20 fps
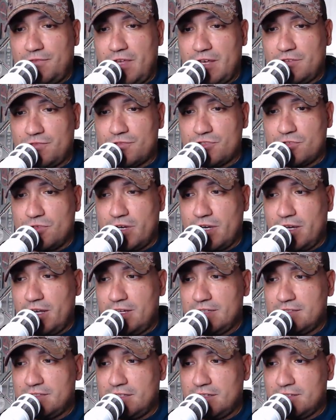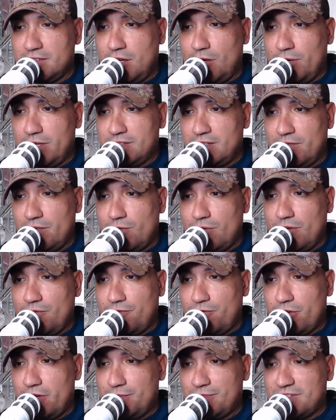Thanks for joining us. And as always, everyone,
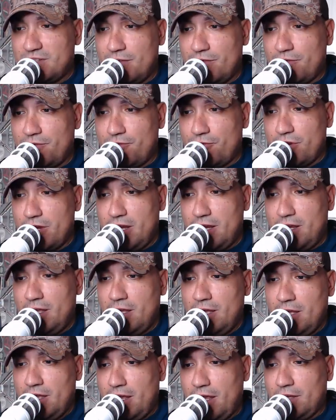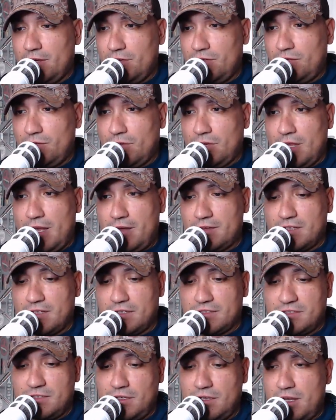freedom is never free. And you two clowns,
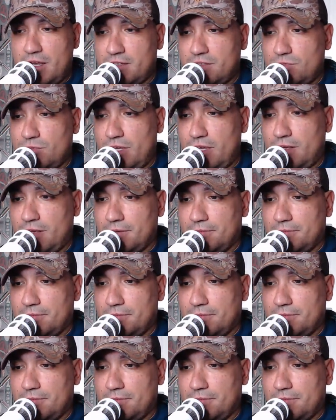I'll see you next week.